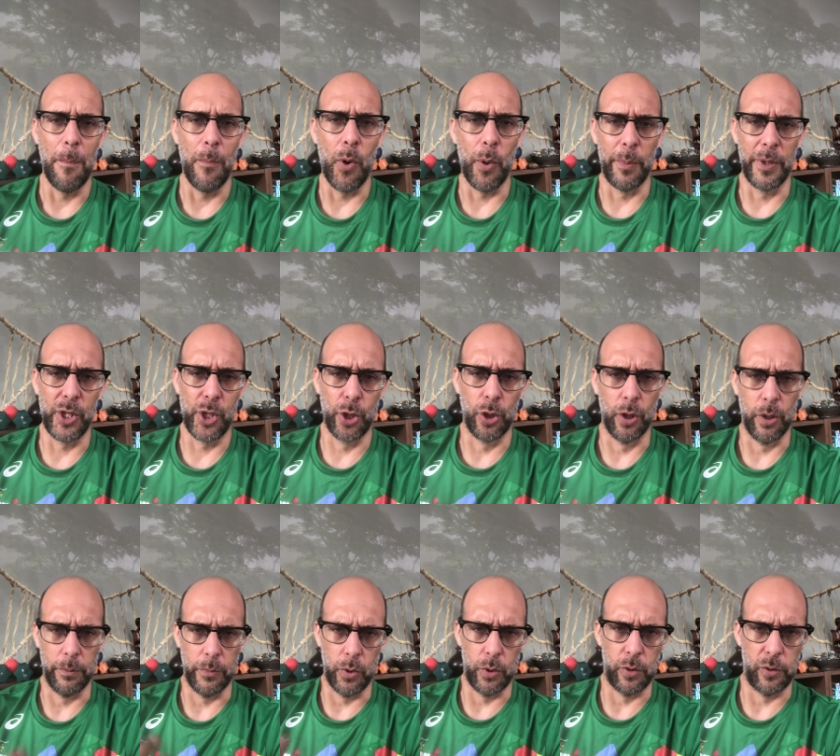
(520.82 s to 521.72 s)
more
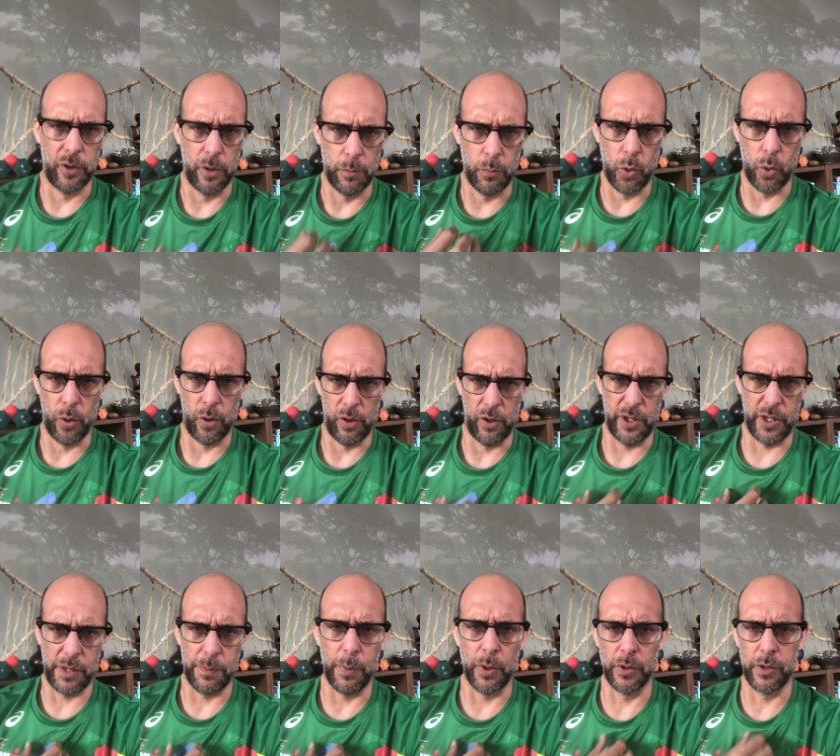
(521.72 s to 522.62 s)
mature, more more
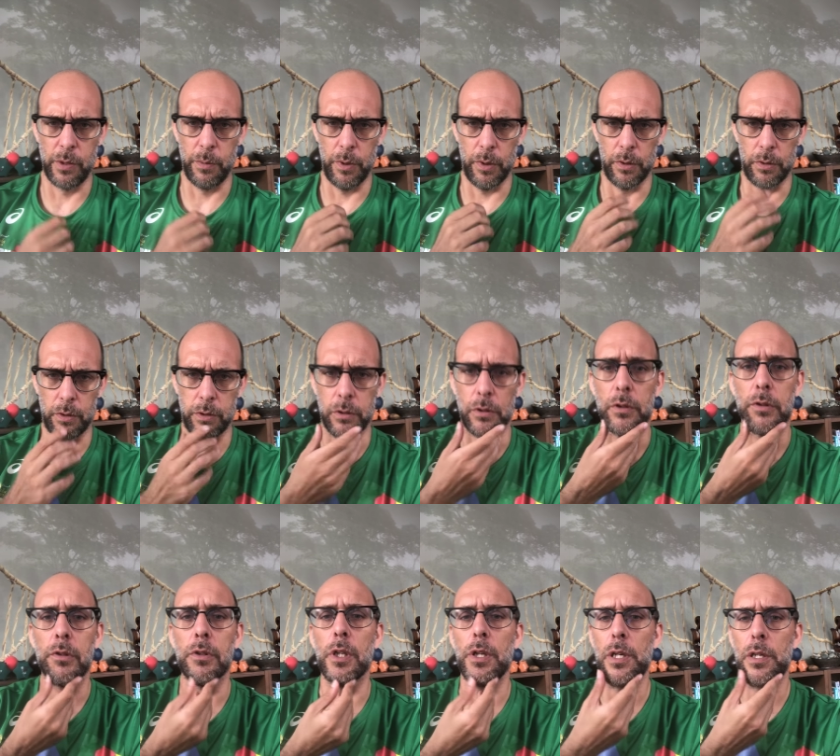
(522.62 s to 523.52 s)
responsible, sort
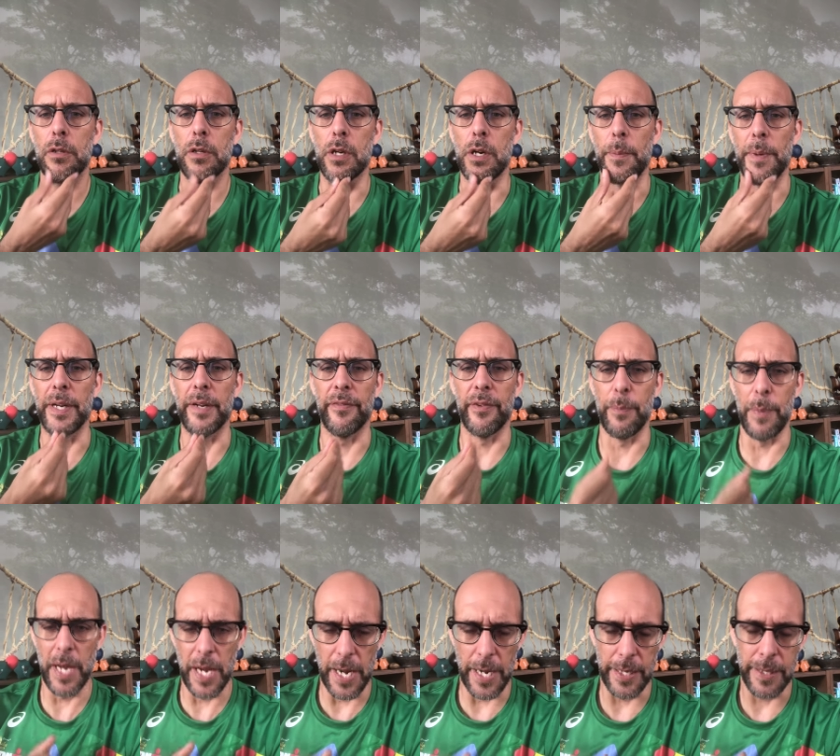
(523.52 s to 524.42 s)
of grow, grow a bit of a
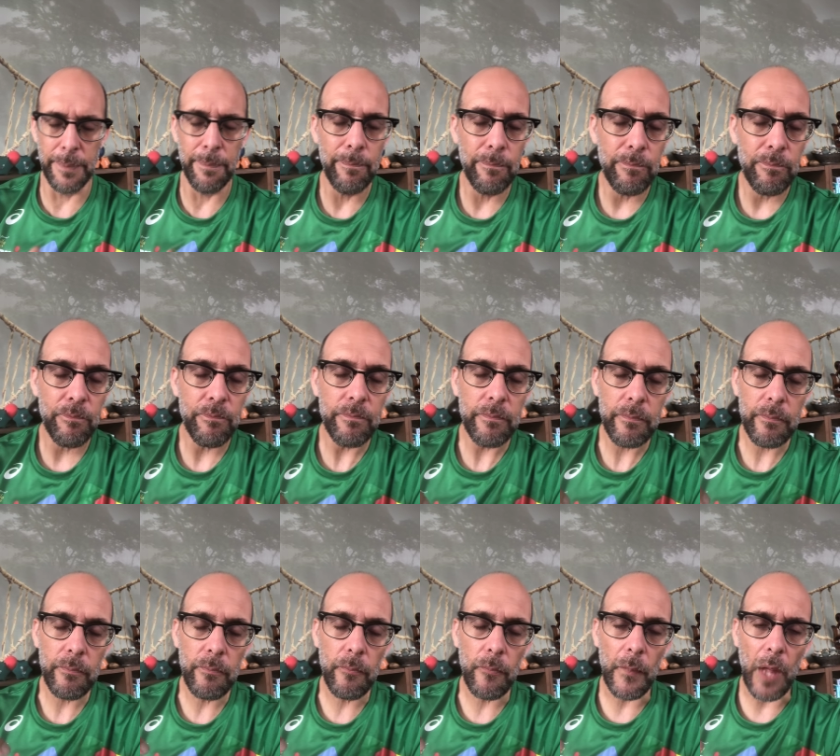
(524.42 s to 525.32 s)
beard.
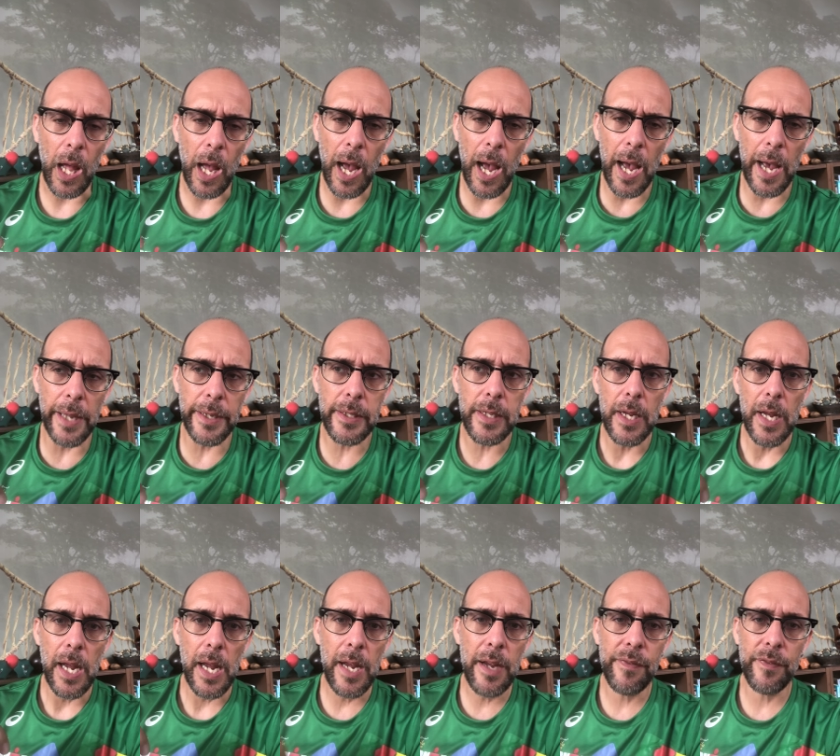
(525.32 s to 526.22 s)
And
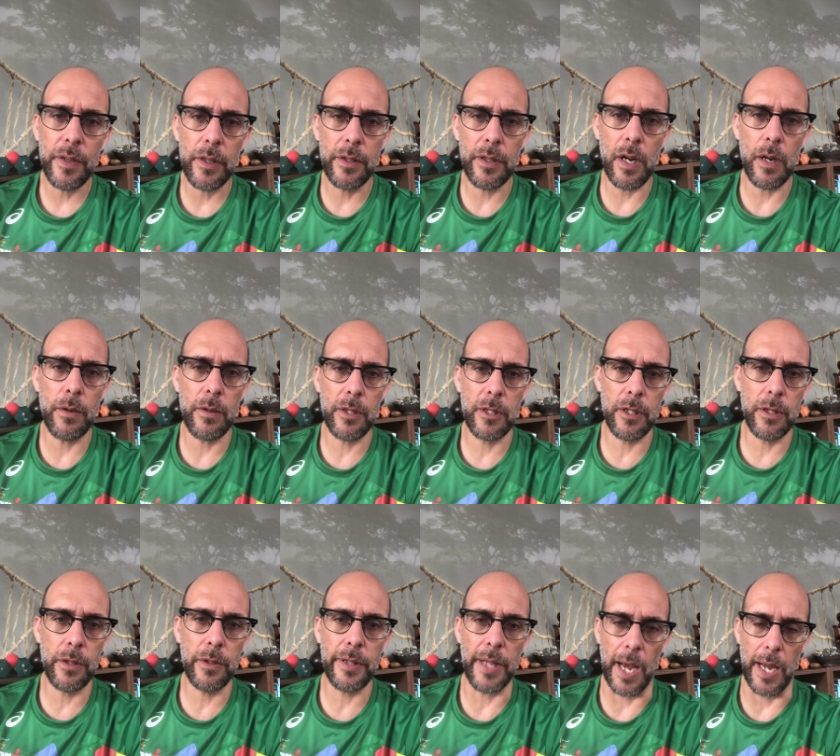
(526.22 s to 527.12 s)
if you don't
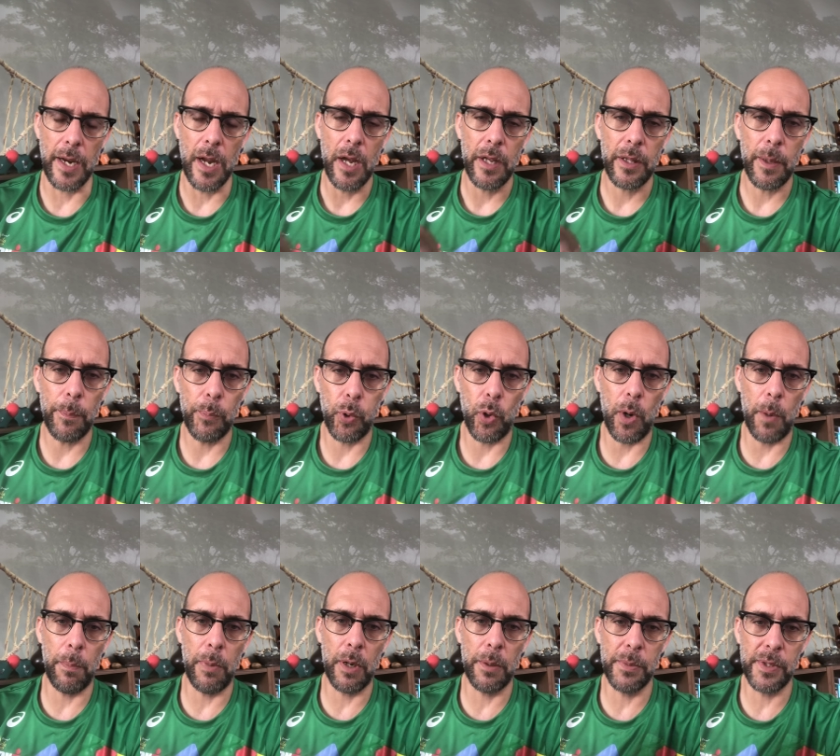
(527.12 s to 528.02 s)
do that, the
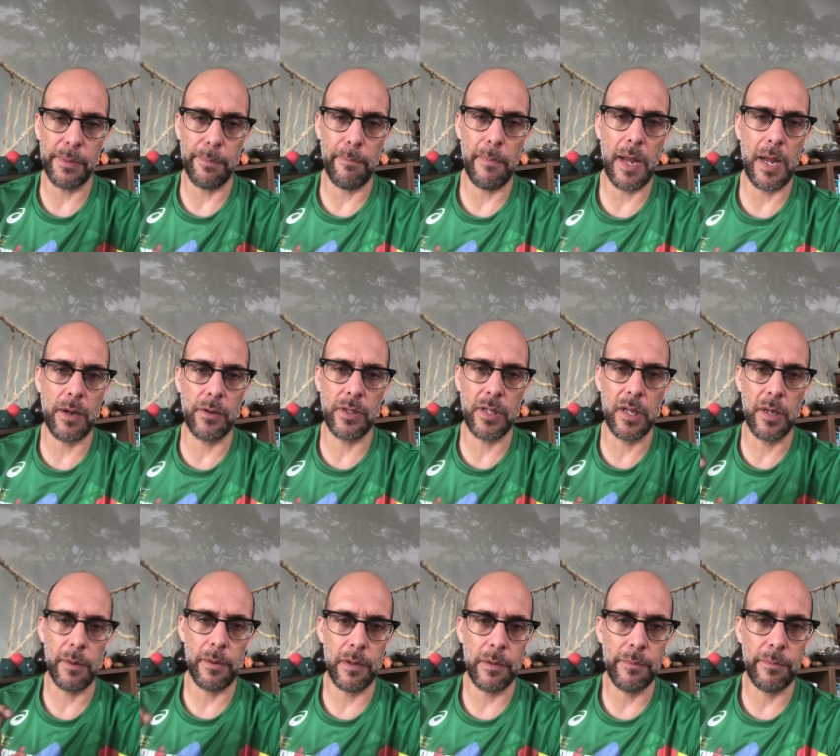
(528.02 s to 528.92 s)
problems mount
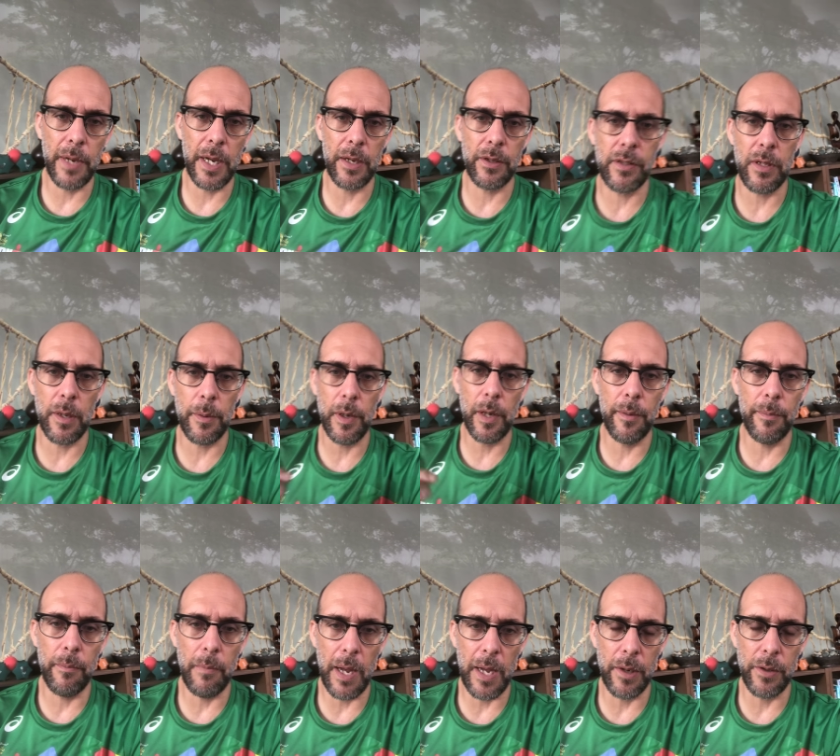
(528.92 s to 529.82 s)
up and mount up
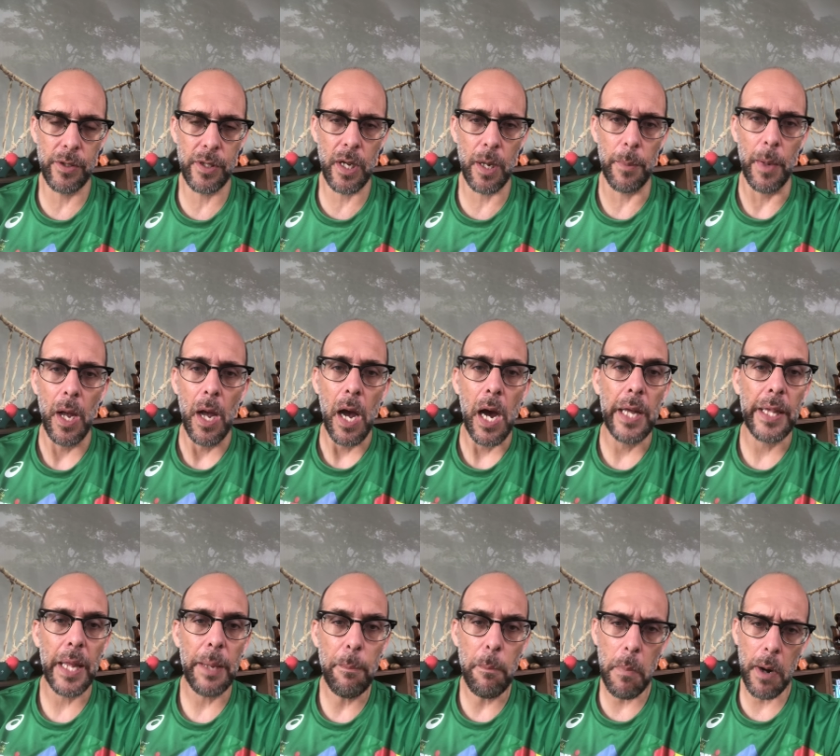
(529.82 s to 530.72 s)
and mount up.
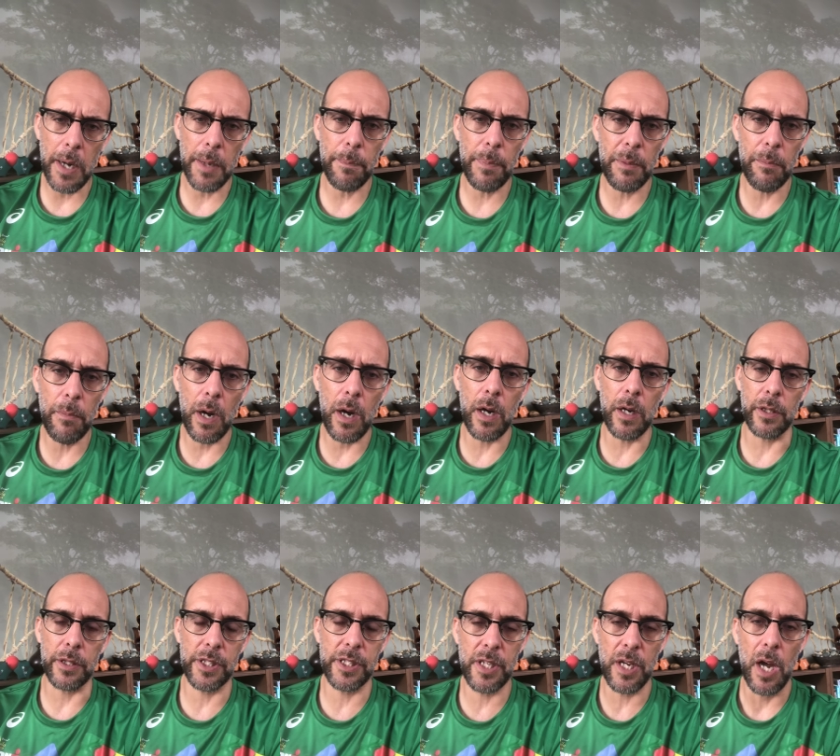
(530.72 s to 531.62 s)
And they might be
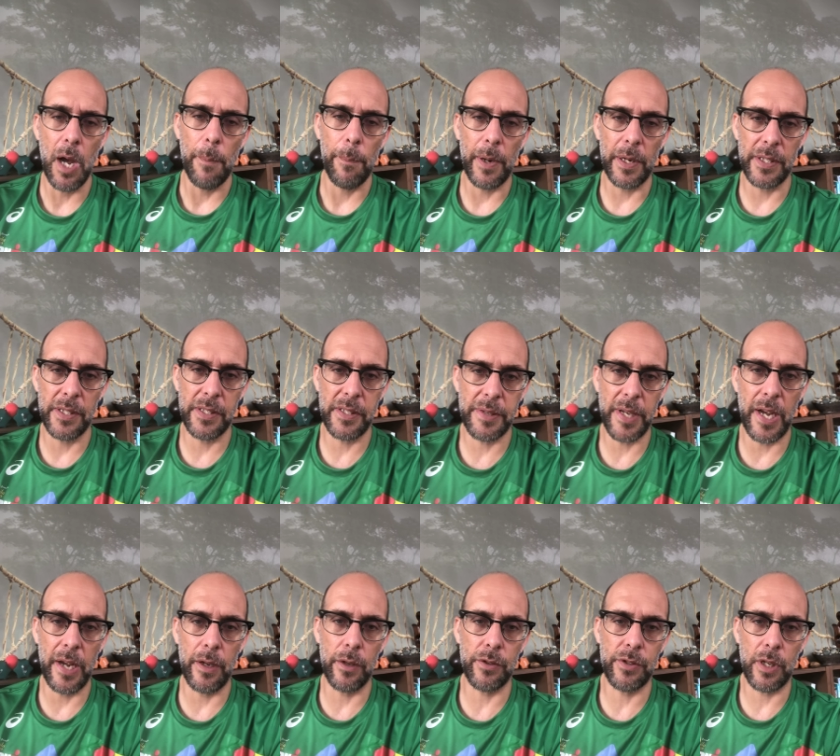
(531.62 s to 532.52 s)
masked by
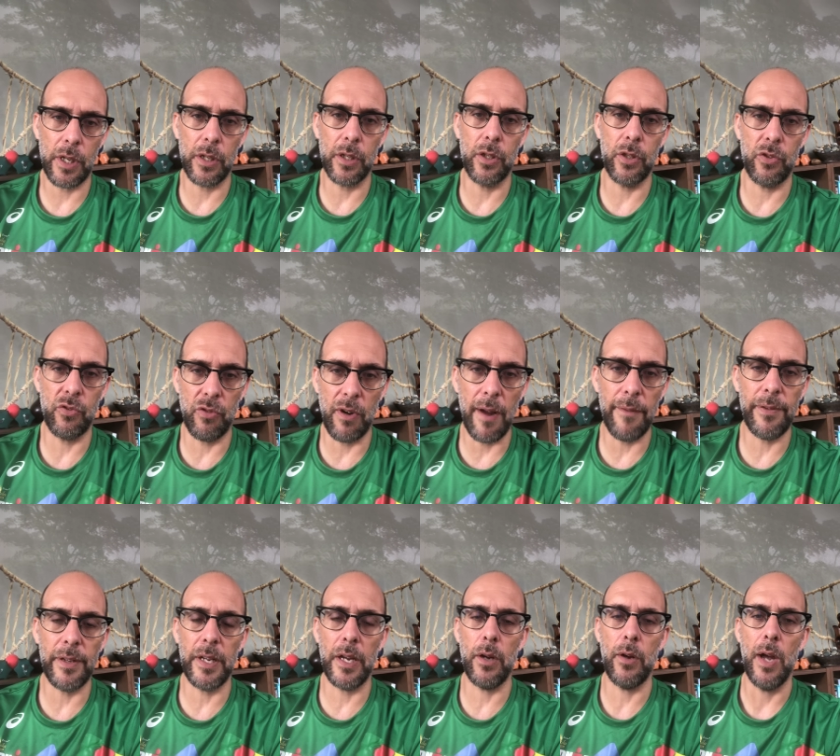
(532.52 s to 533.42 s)
sales and good
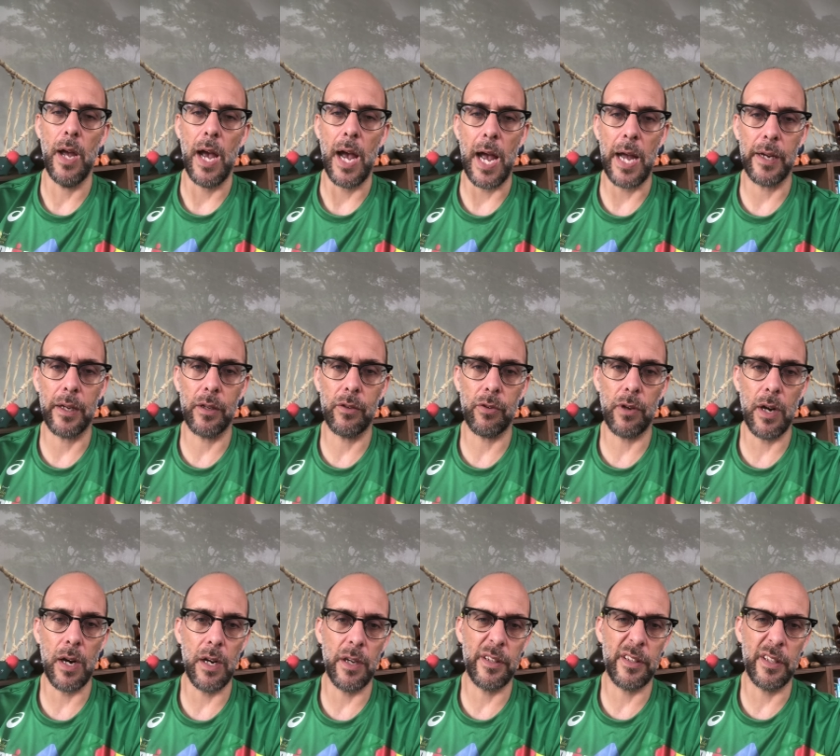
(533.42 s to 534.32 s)
revenue and
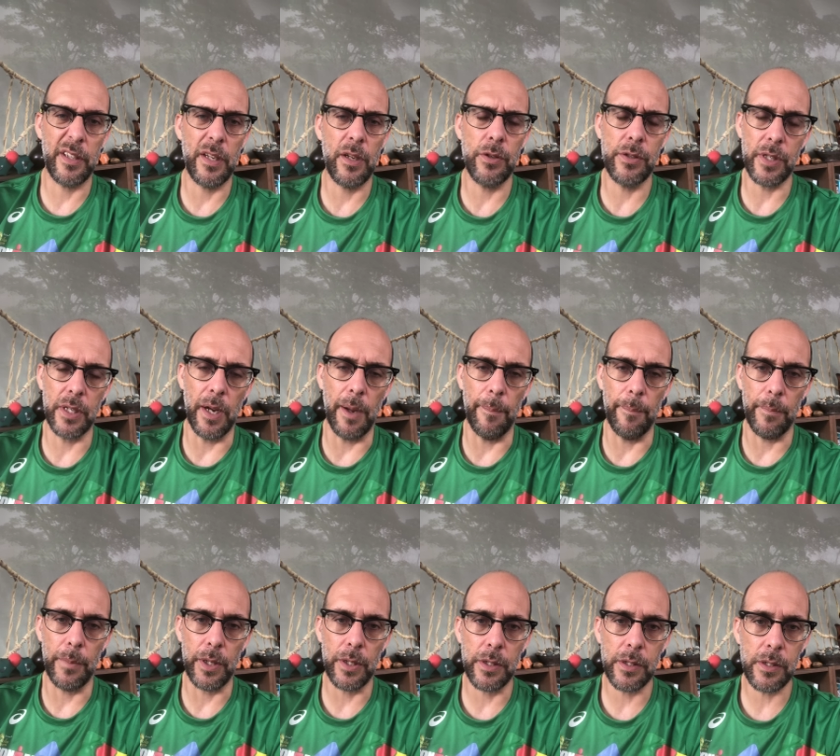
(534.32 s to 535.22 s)
growth and user
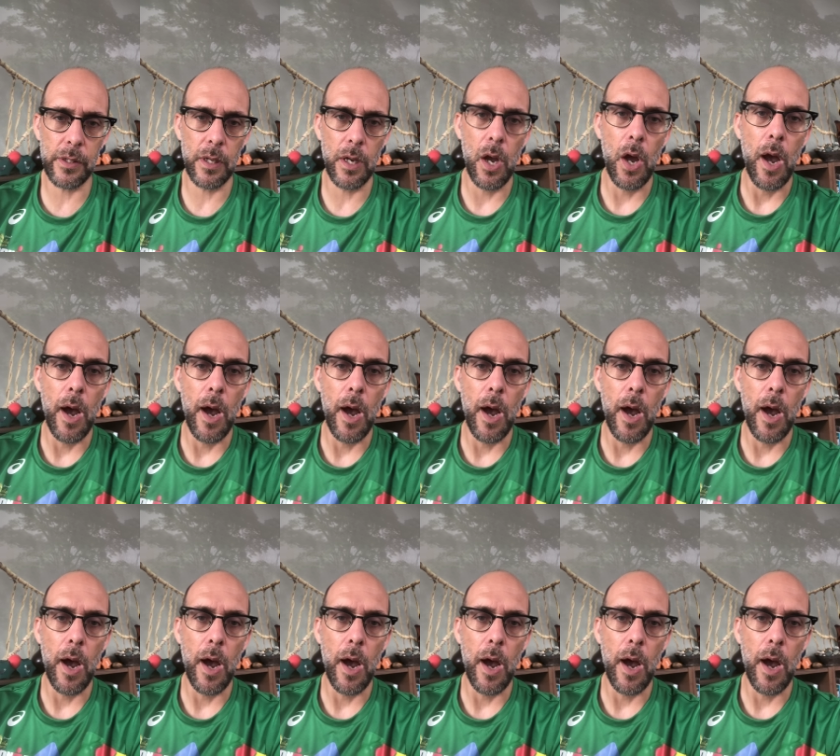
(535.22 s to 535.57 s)
numbers